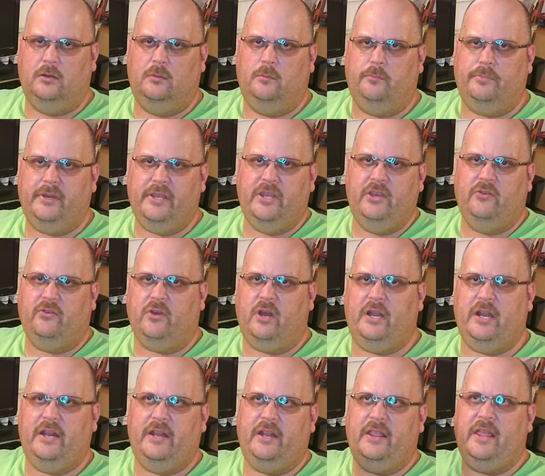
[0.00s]
but you run
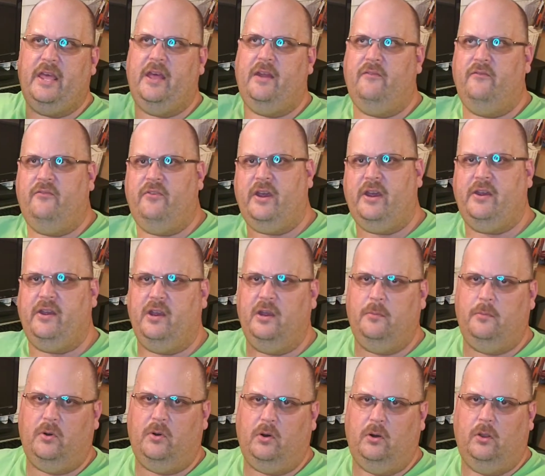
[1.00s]
into that
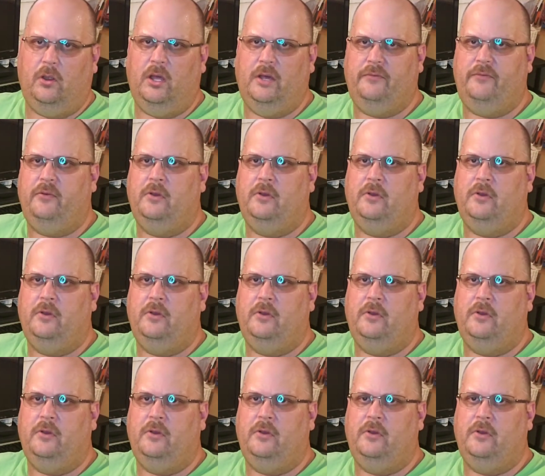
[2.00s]
variable of